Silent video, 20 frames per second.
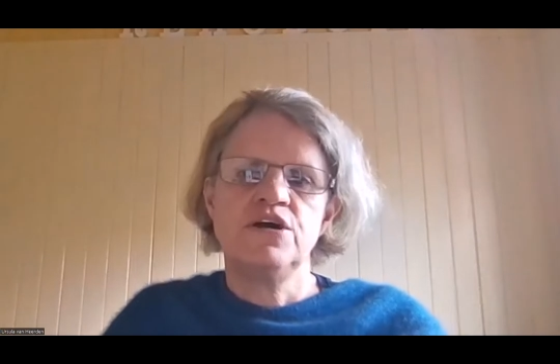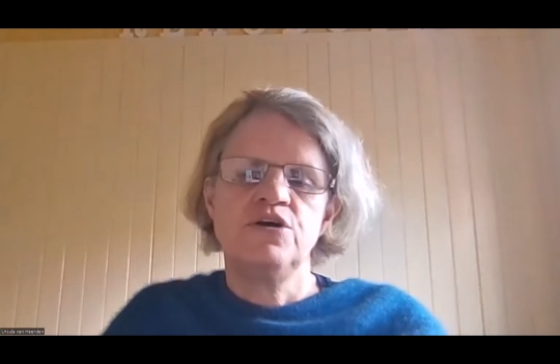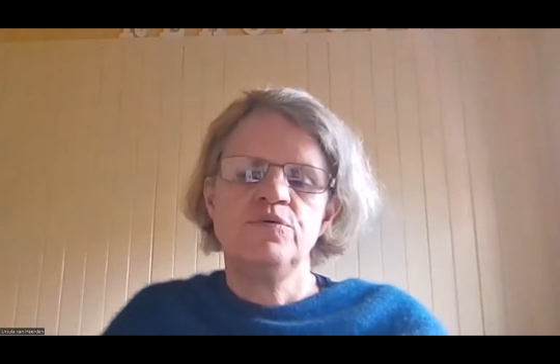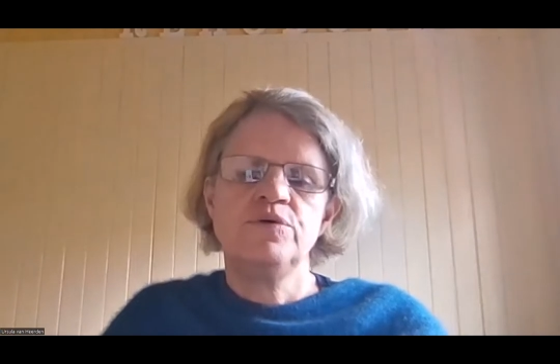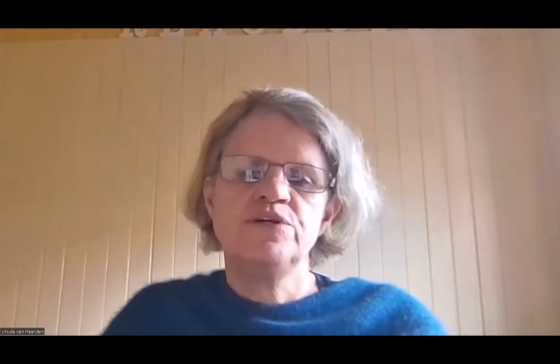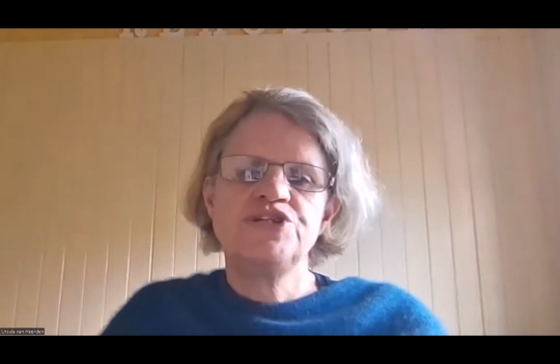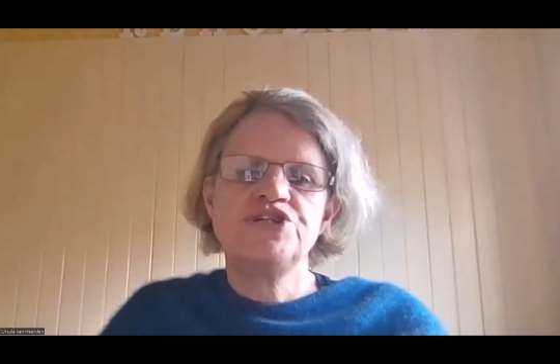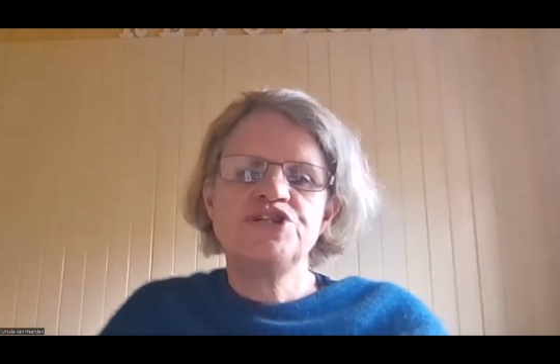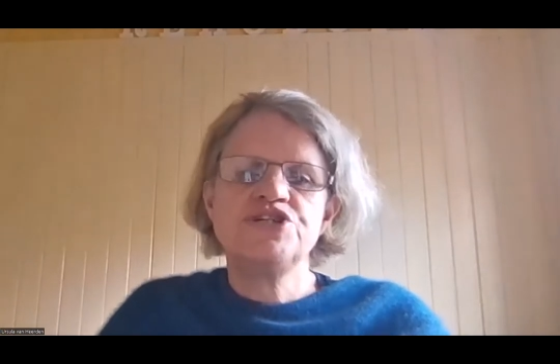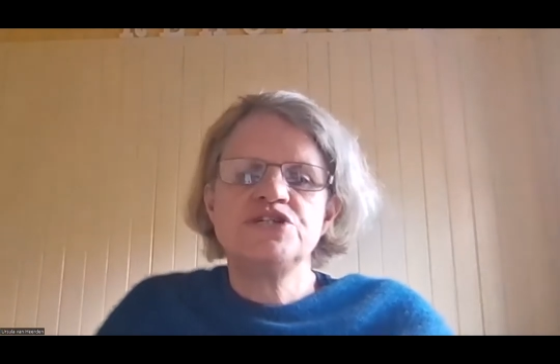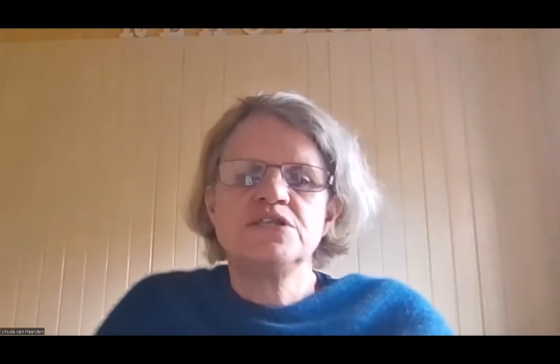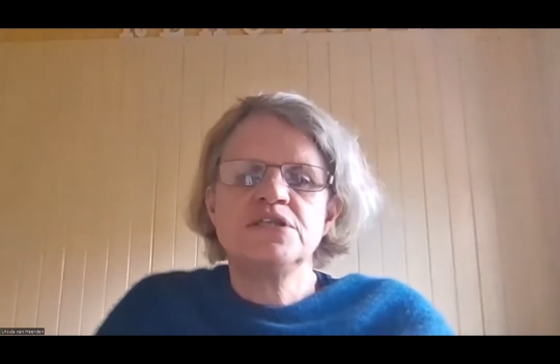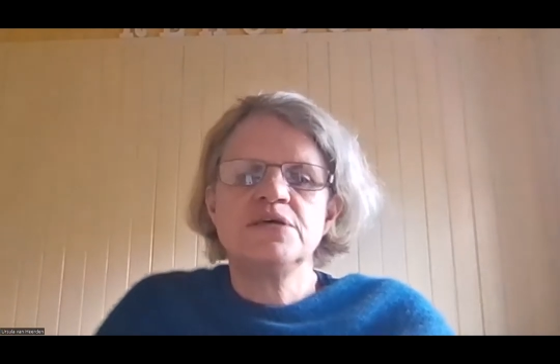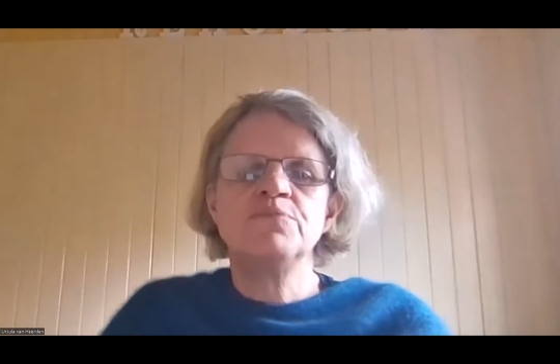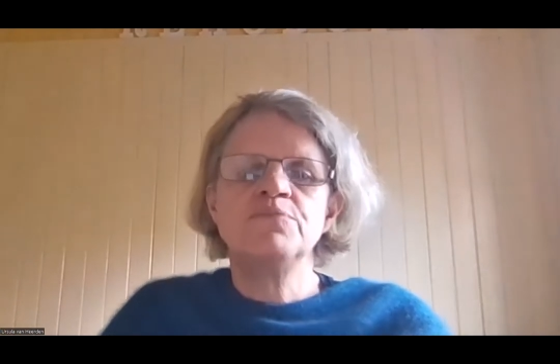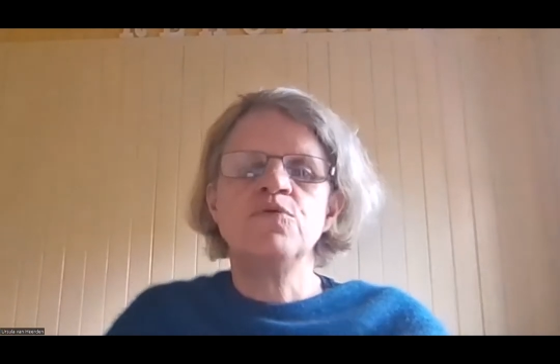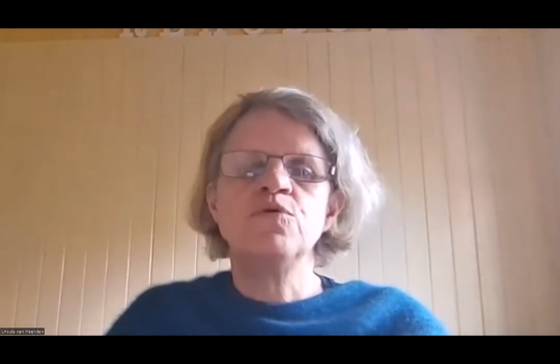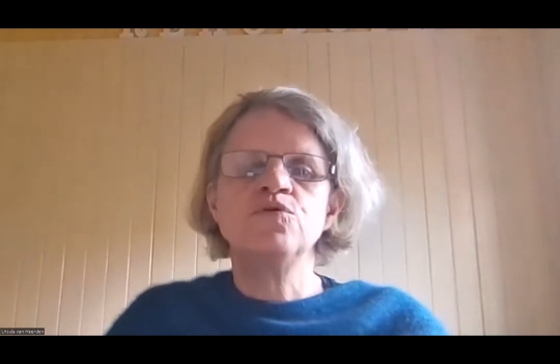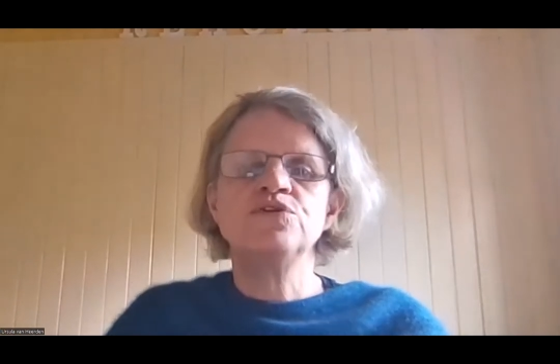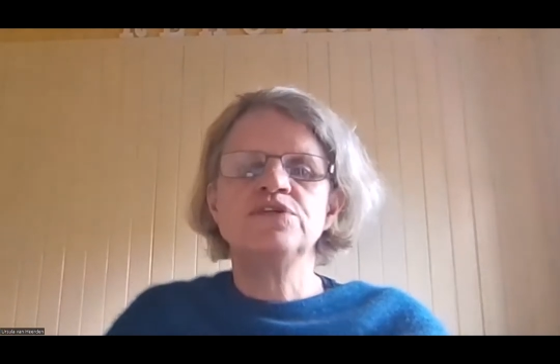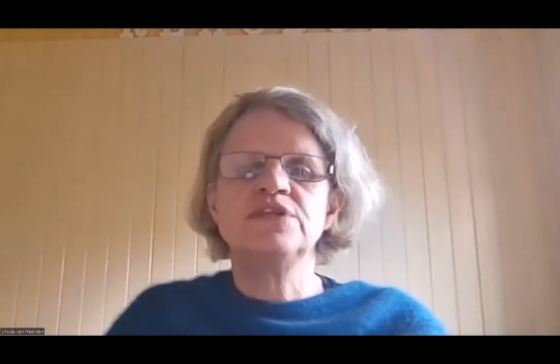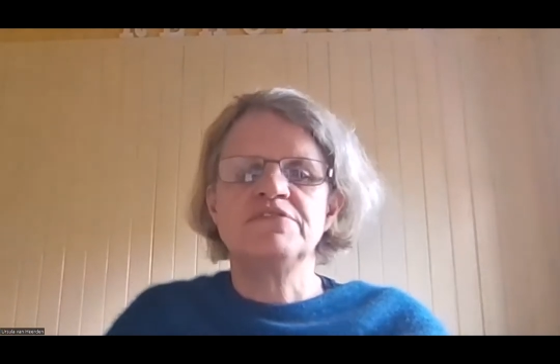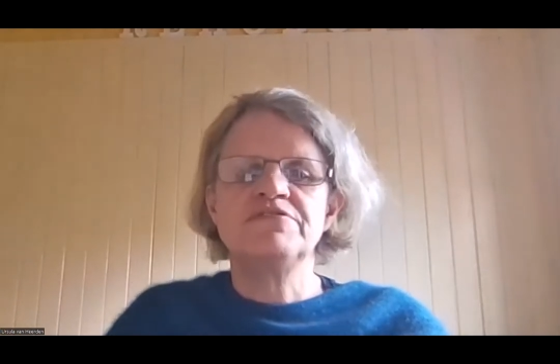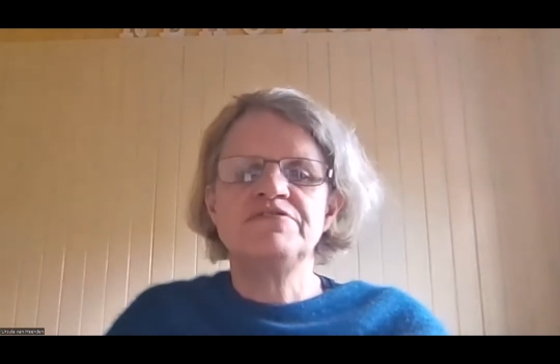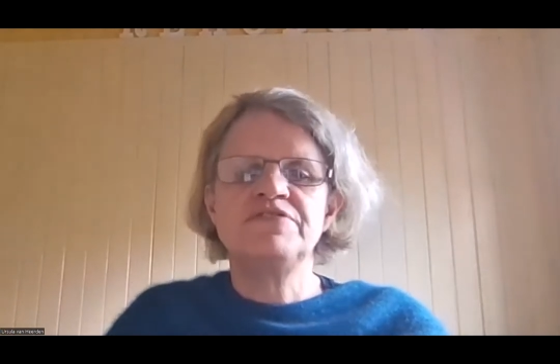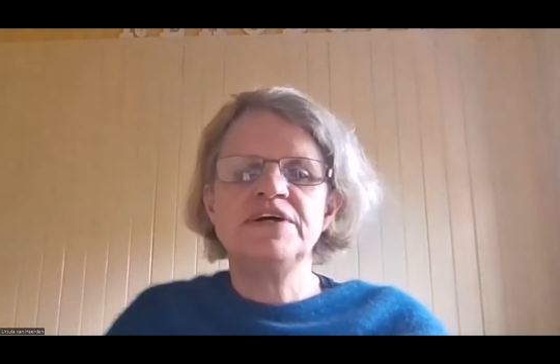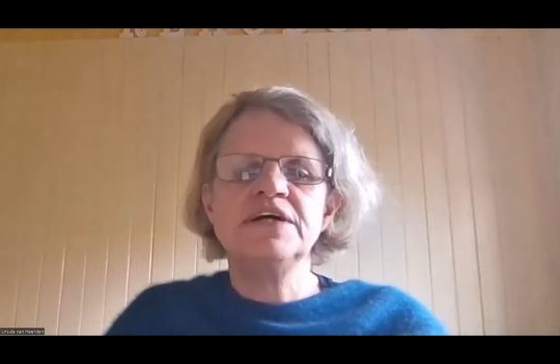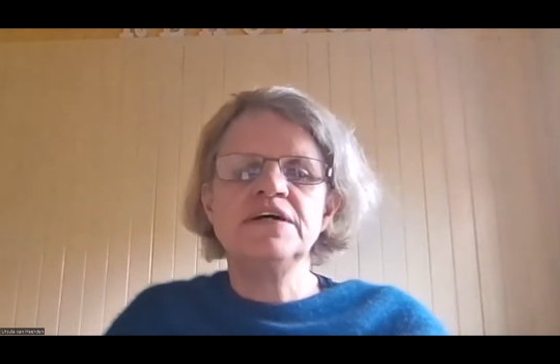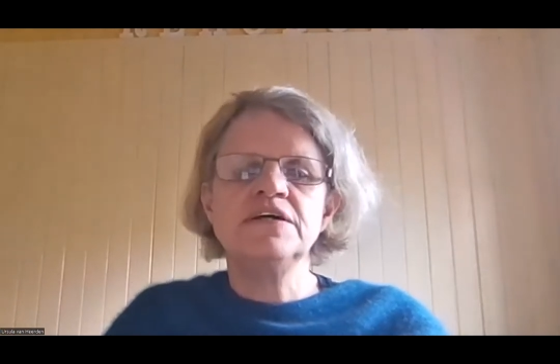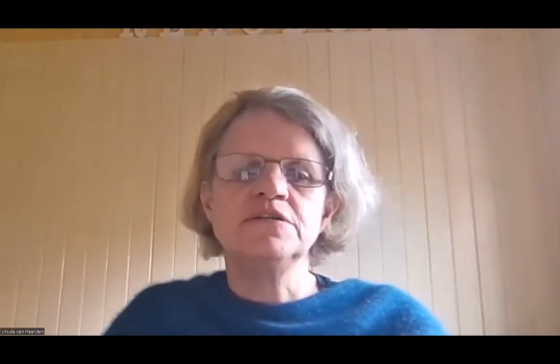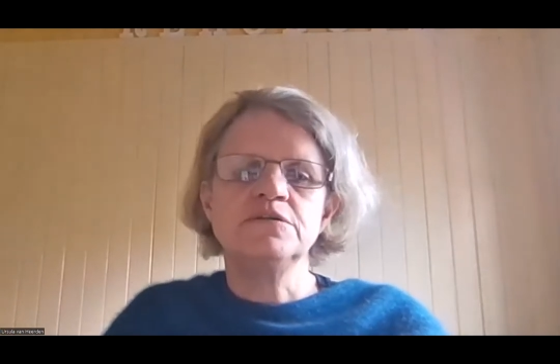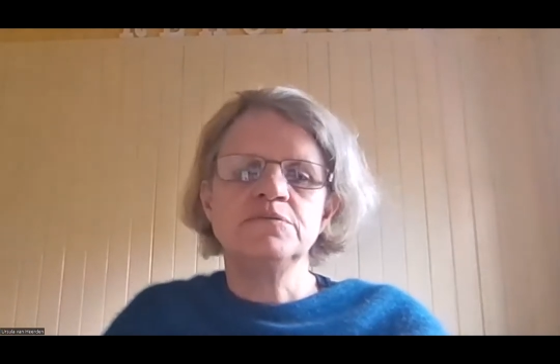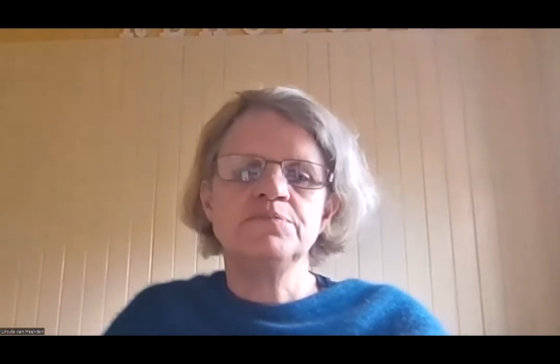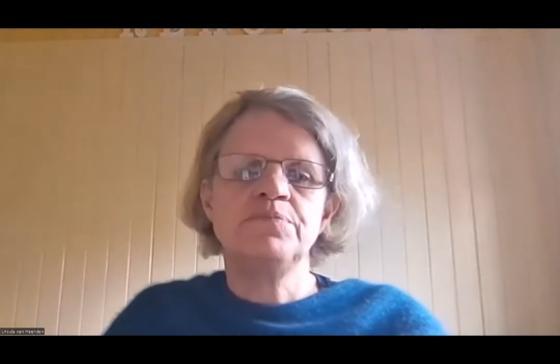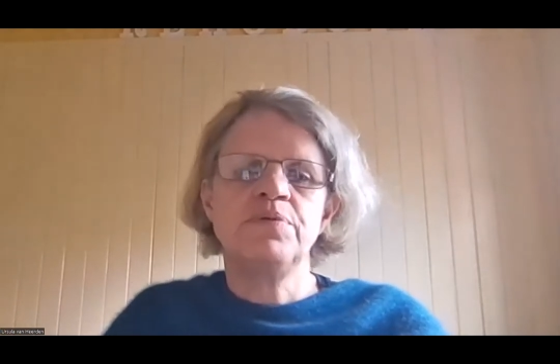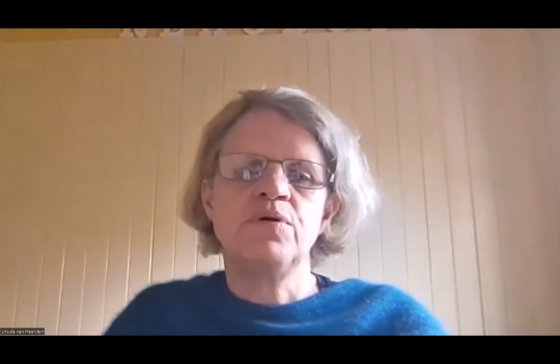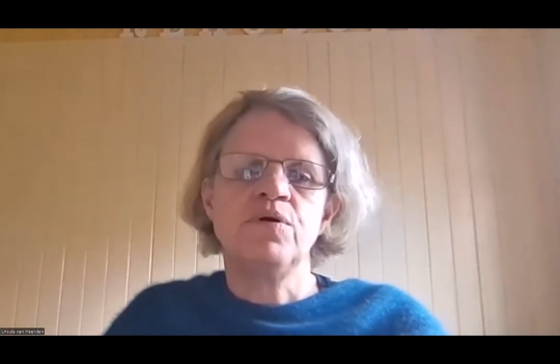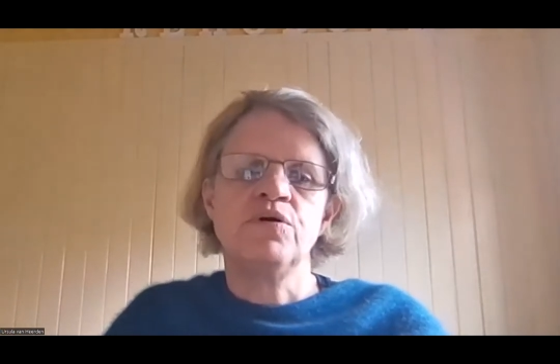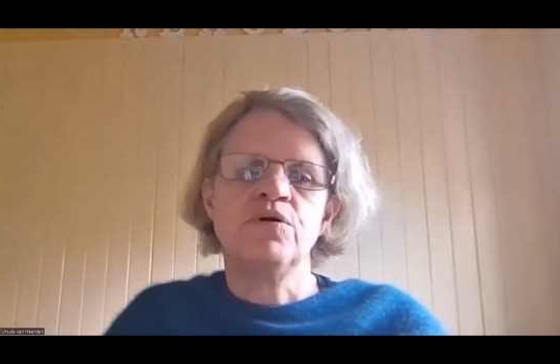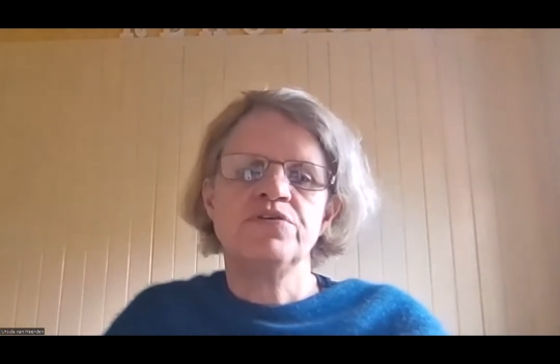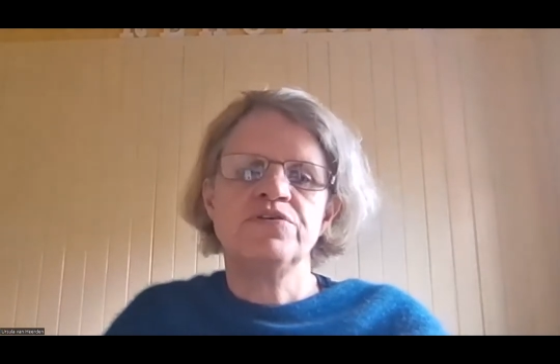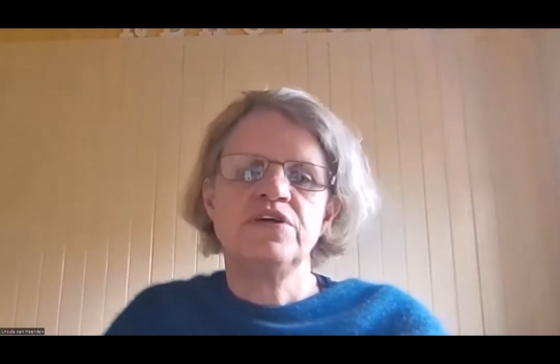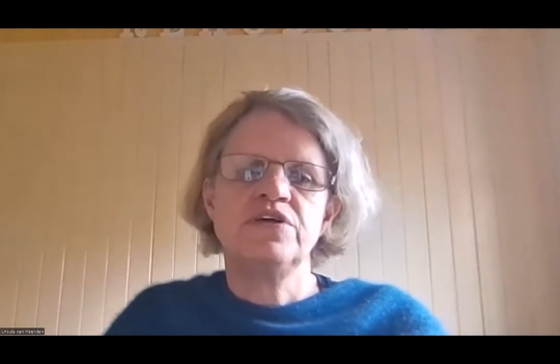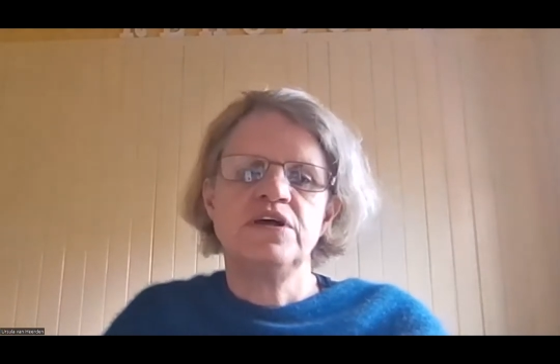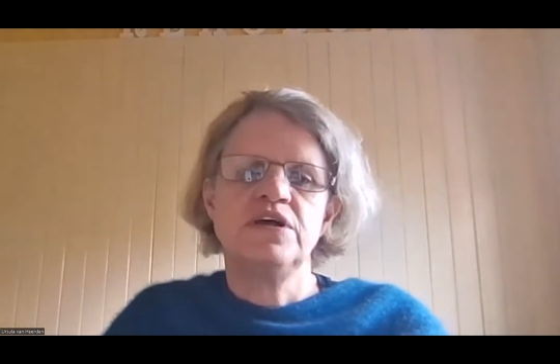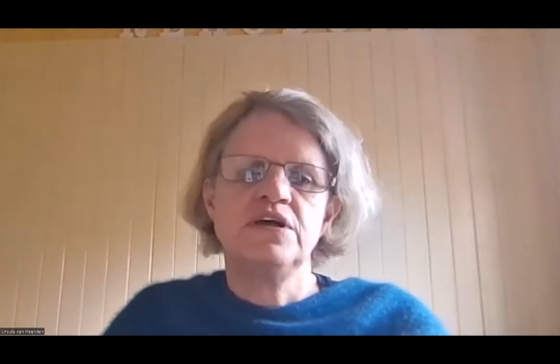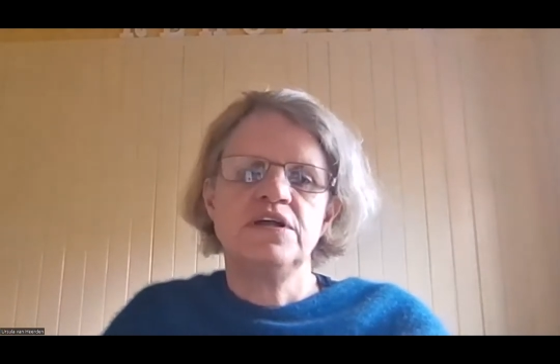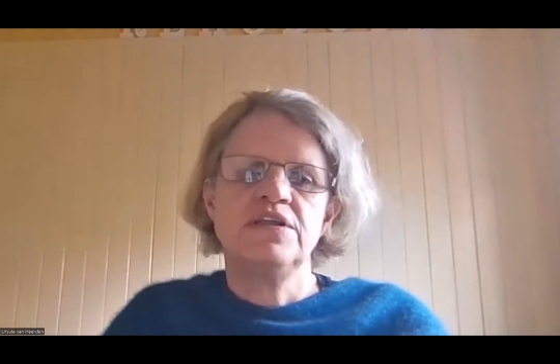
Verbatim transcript: which is the more difficult path,